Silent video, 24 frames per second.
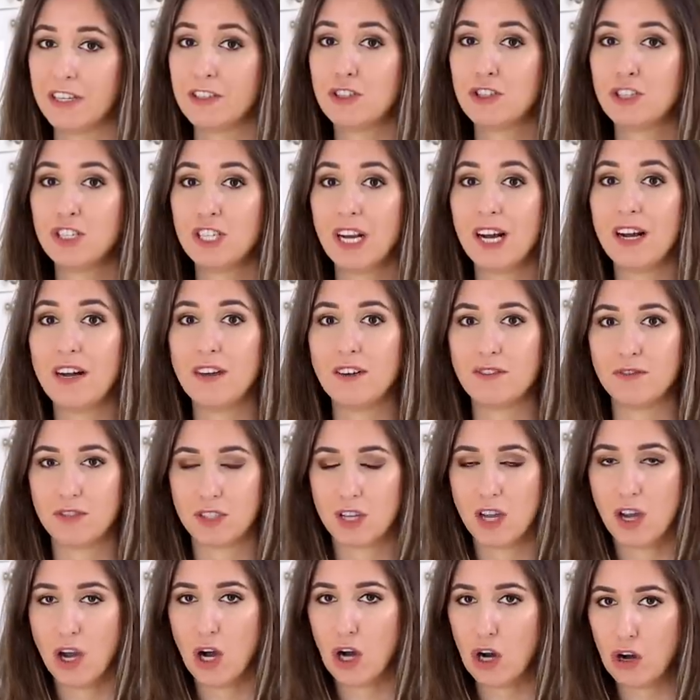Shelves
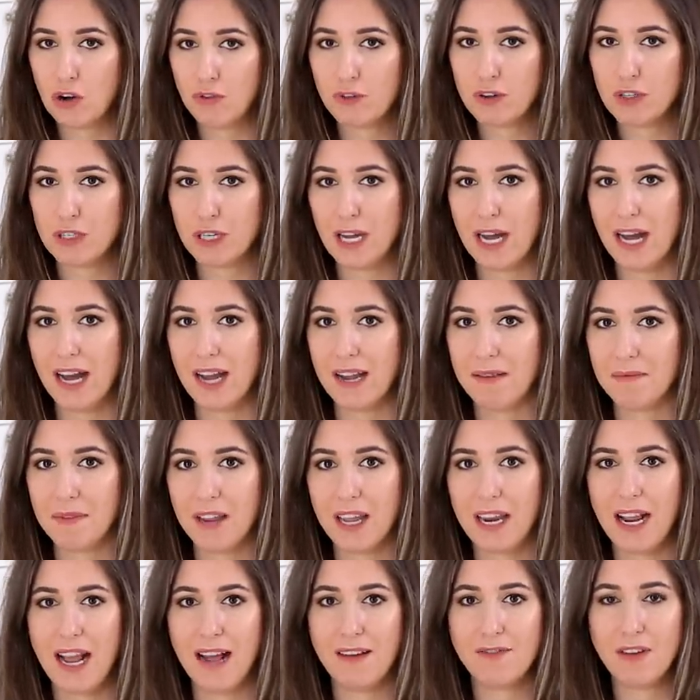over time
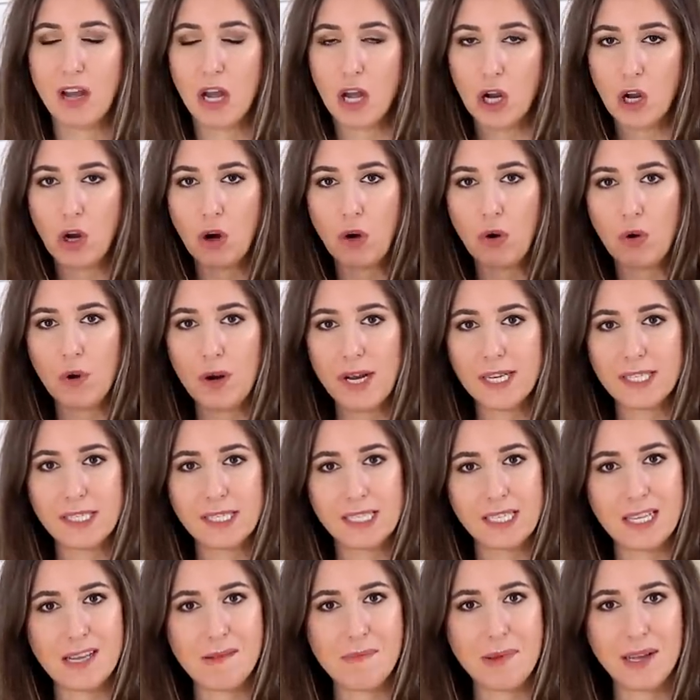can have
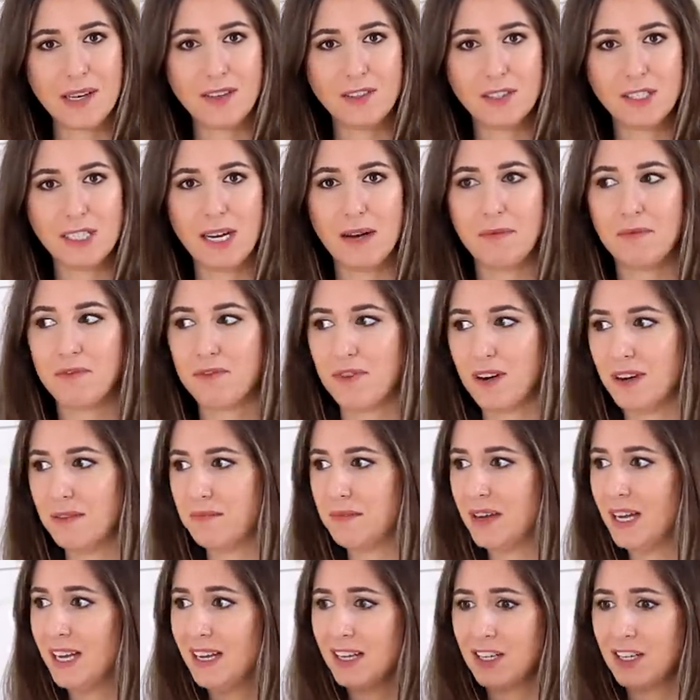crusty buildup from